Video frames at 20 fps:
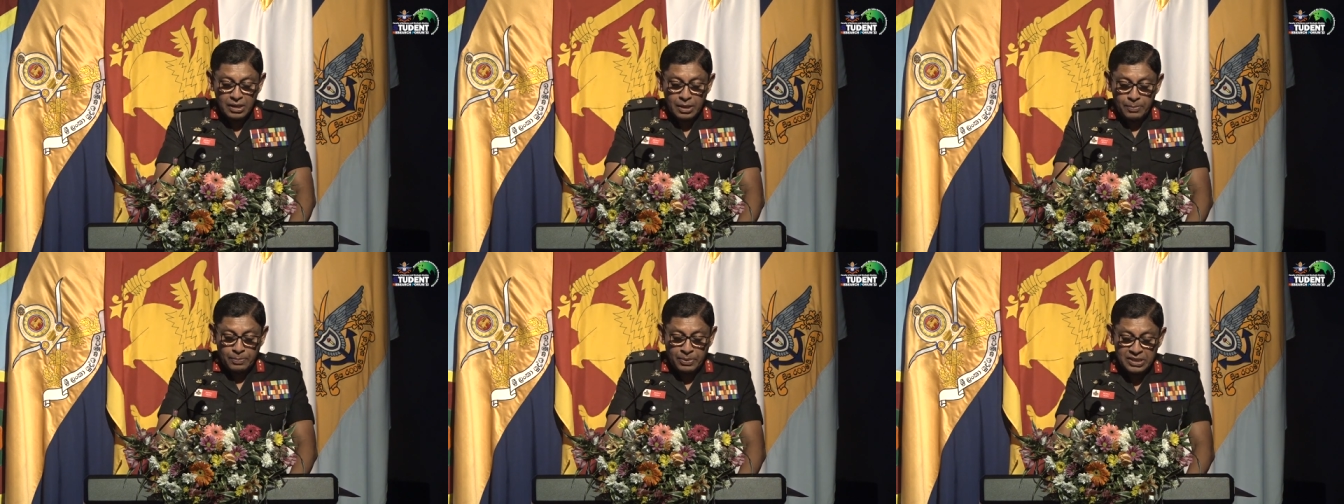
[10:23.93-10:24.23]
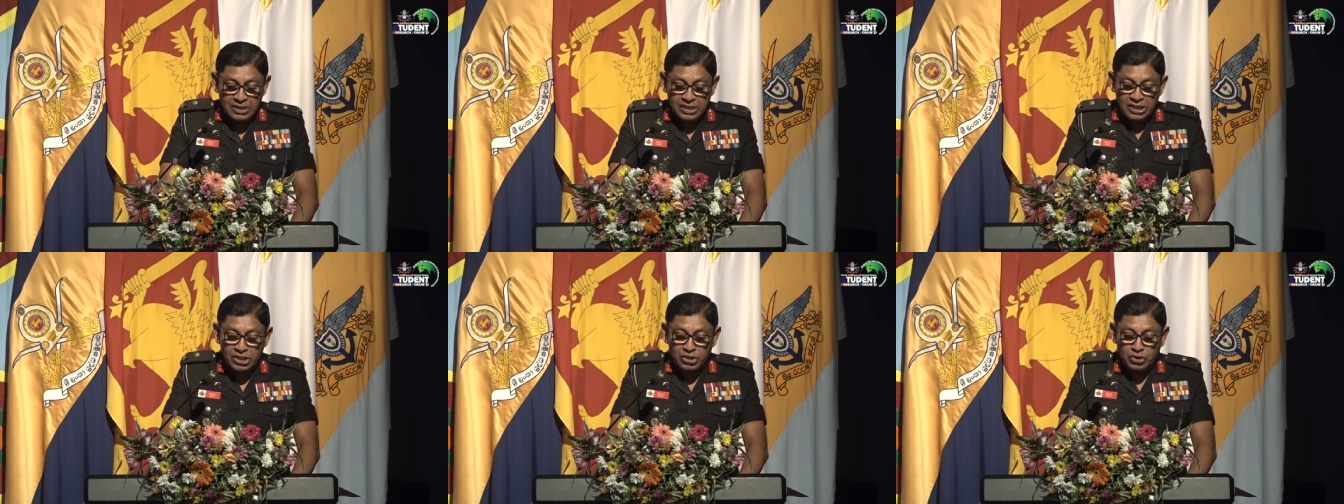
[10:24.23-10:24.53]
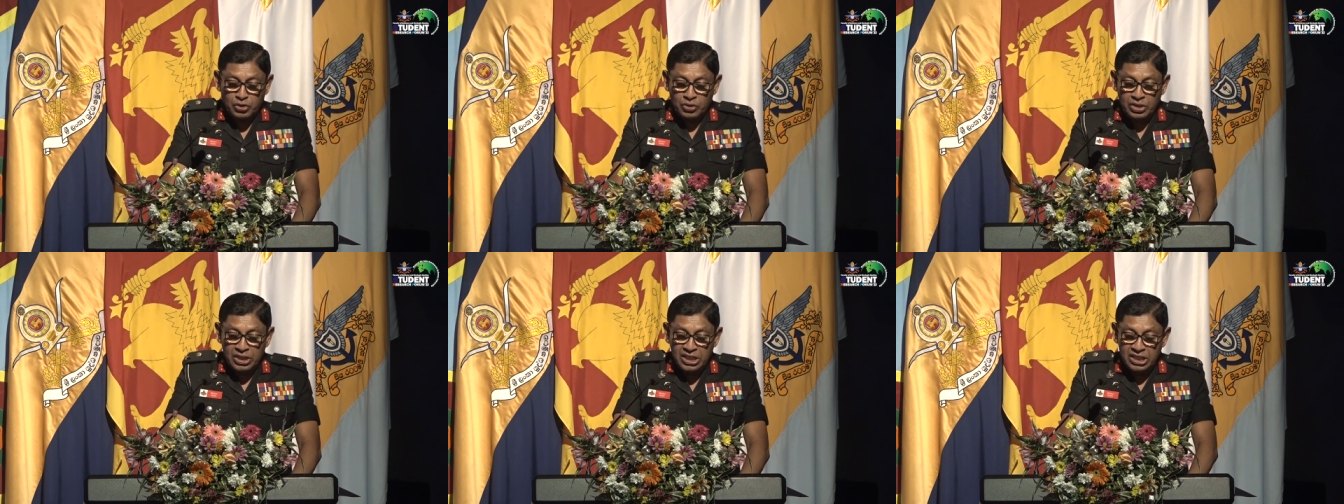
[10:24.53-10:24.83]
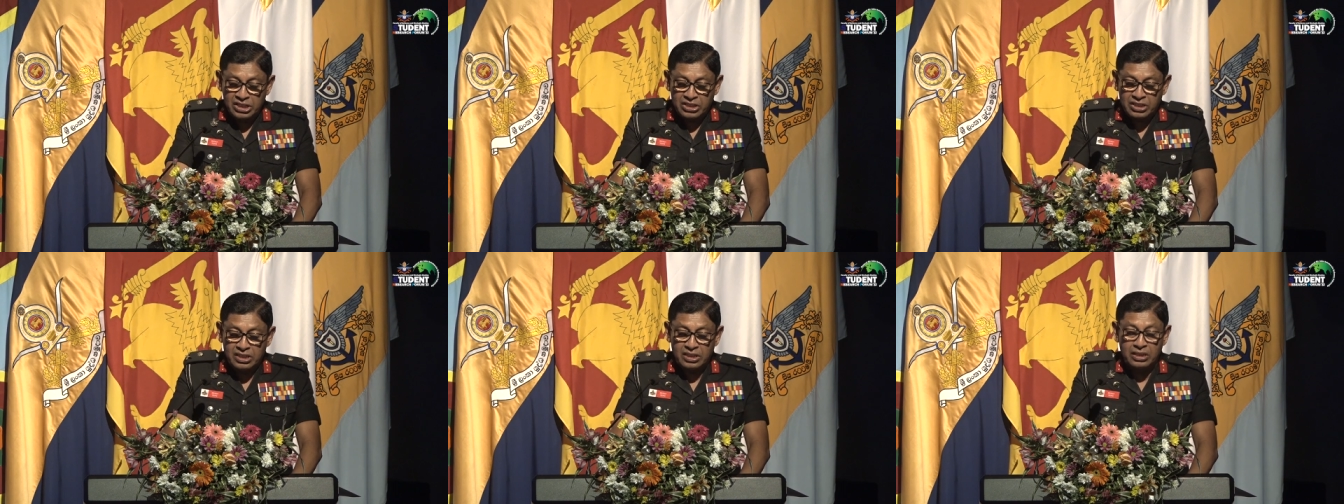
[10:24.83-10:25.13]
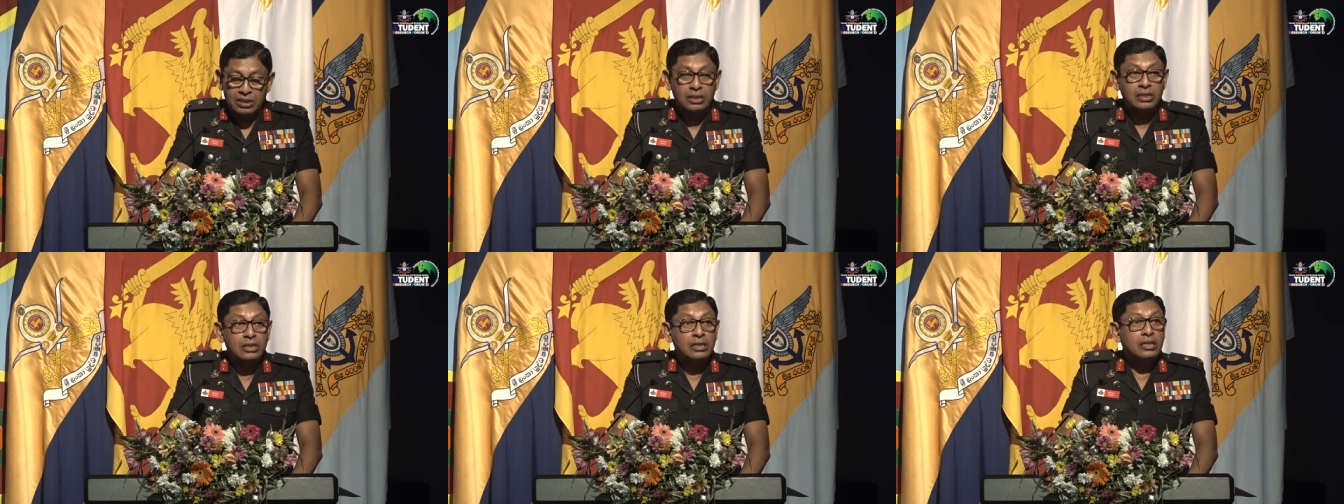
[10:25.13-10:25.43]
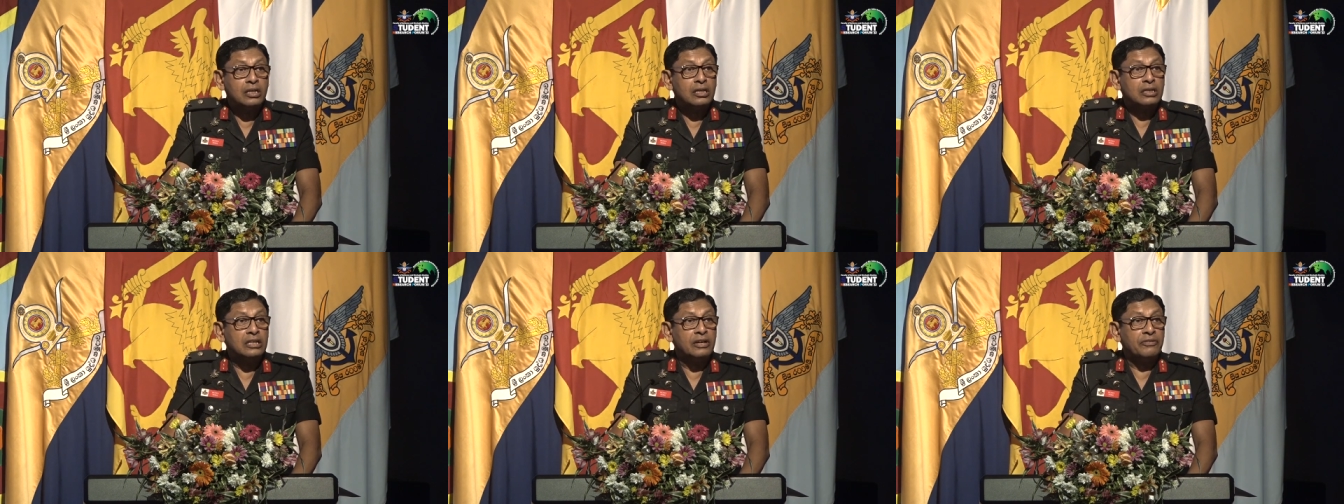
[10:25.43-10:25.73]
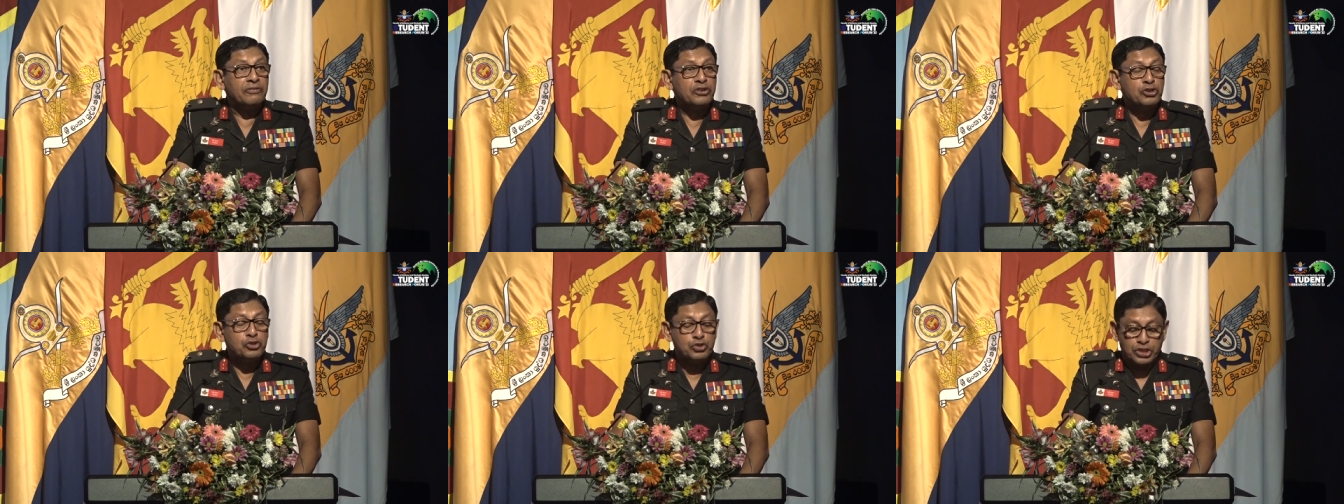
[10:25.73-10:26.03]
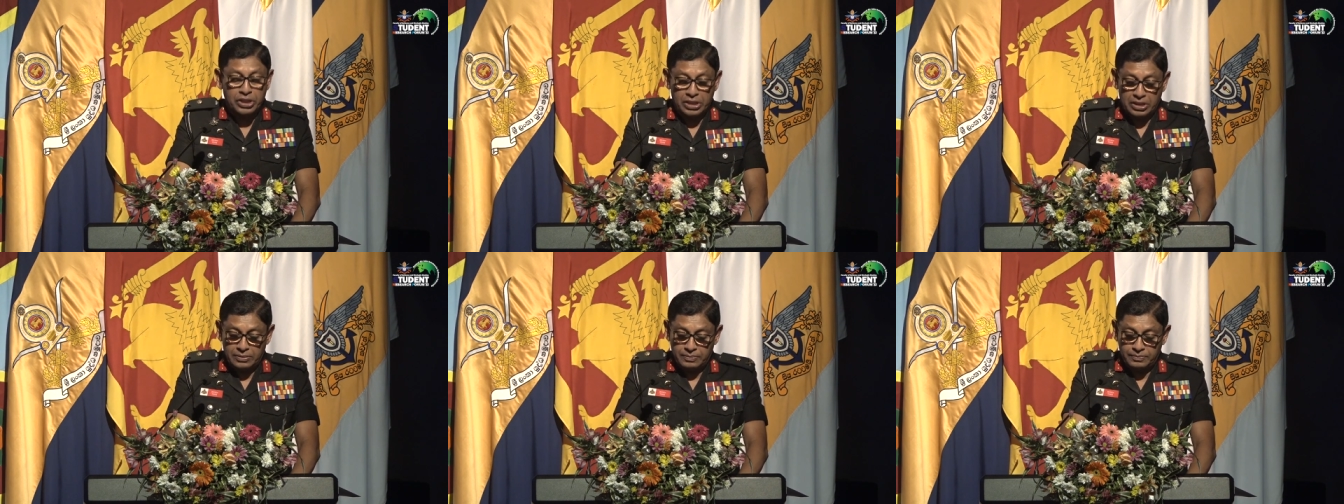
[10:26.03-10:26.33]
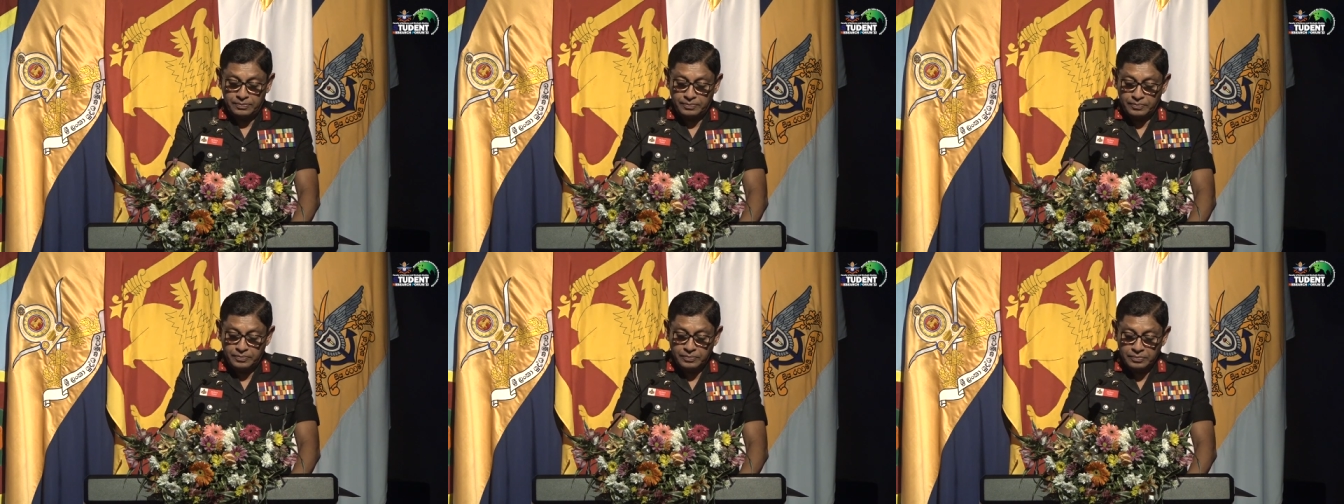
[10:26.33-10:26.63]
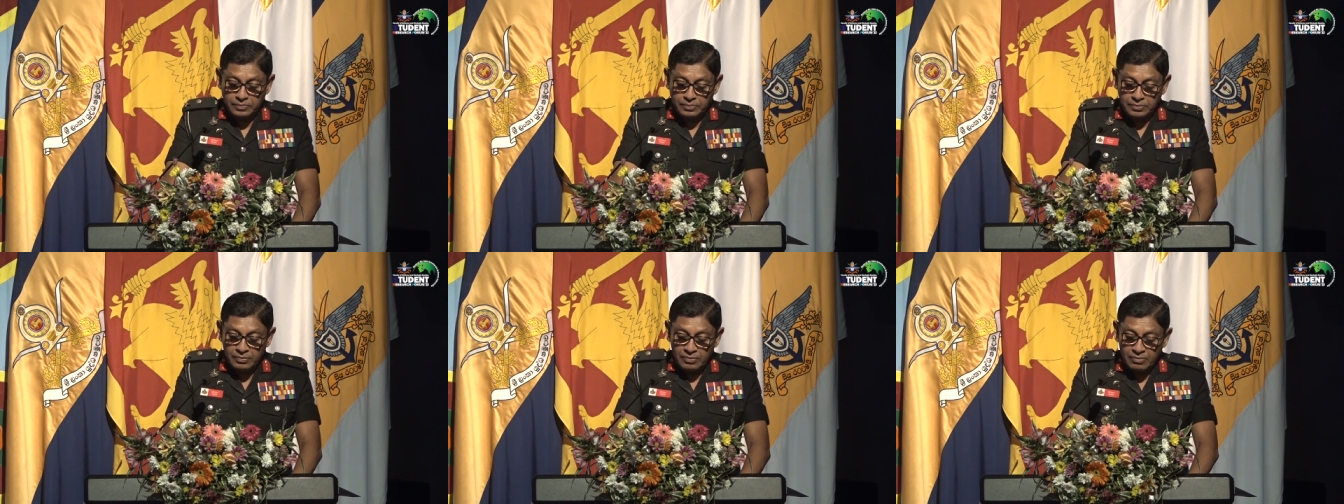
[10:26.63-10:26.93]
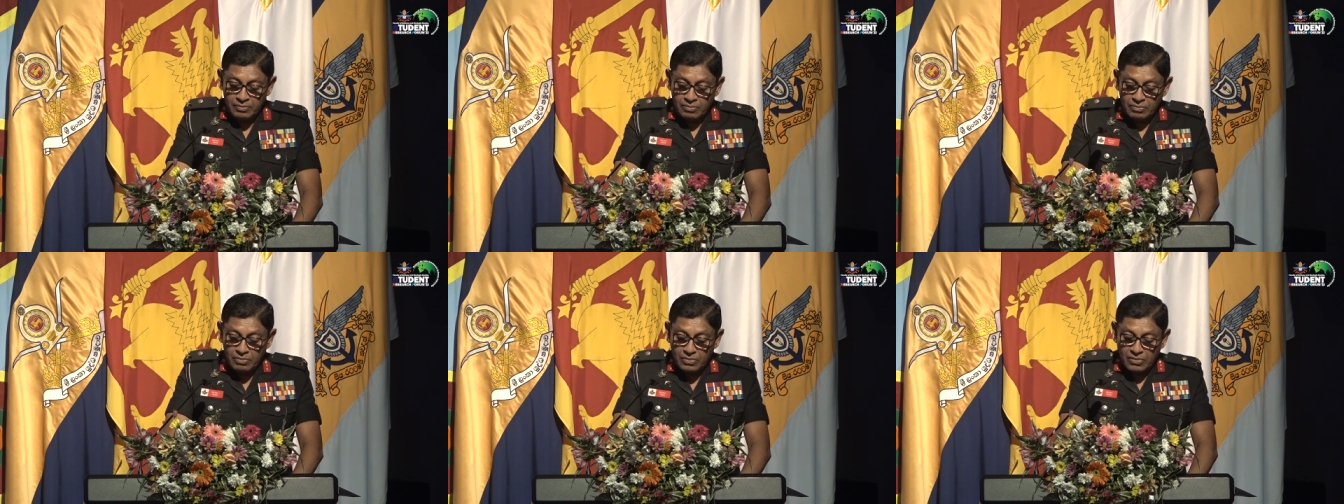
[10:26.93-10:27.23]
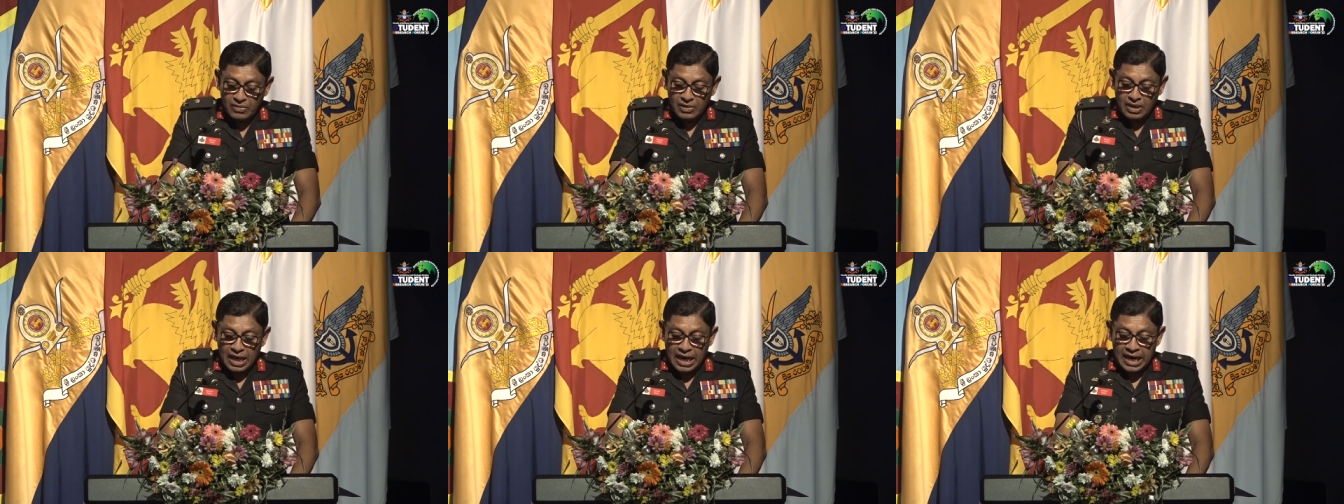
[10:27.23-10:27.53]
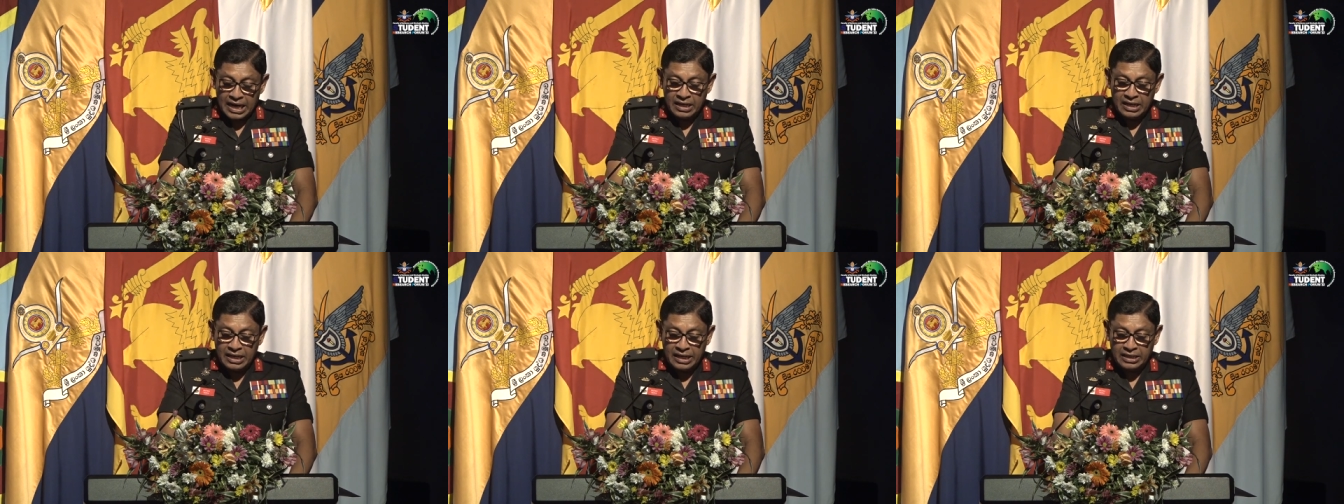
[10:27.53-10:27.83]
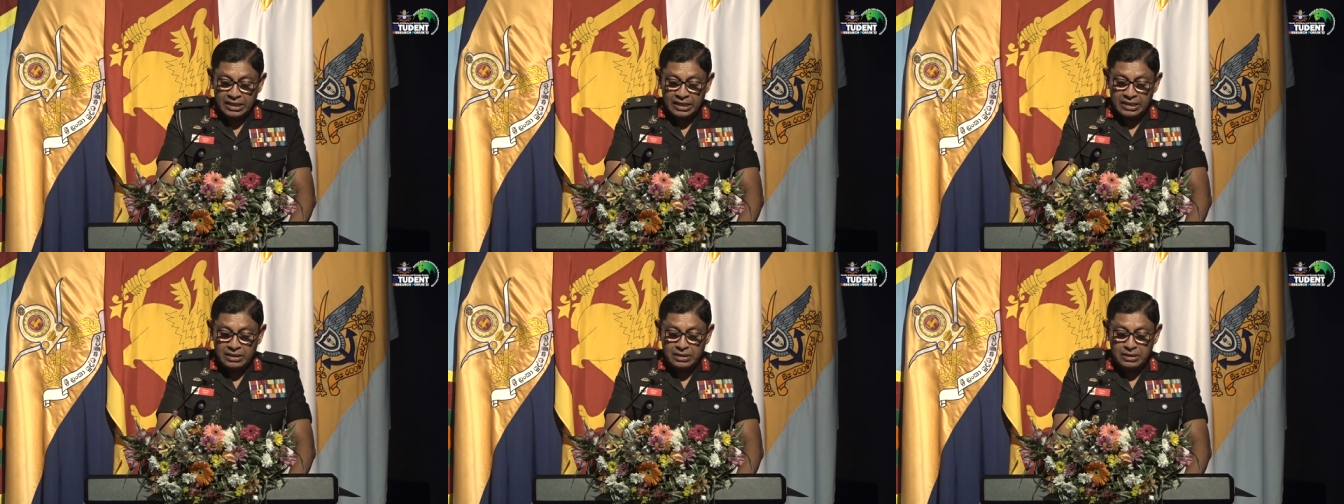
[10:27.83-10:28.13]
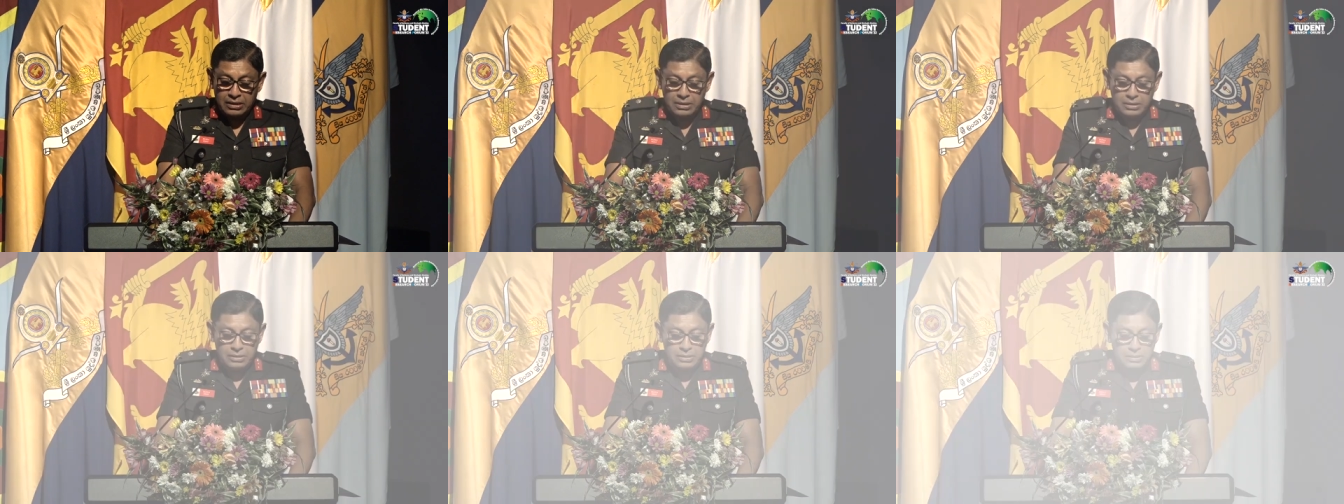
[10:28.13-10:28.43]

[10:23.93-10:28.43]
present to nurture the future and let it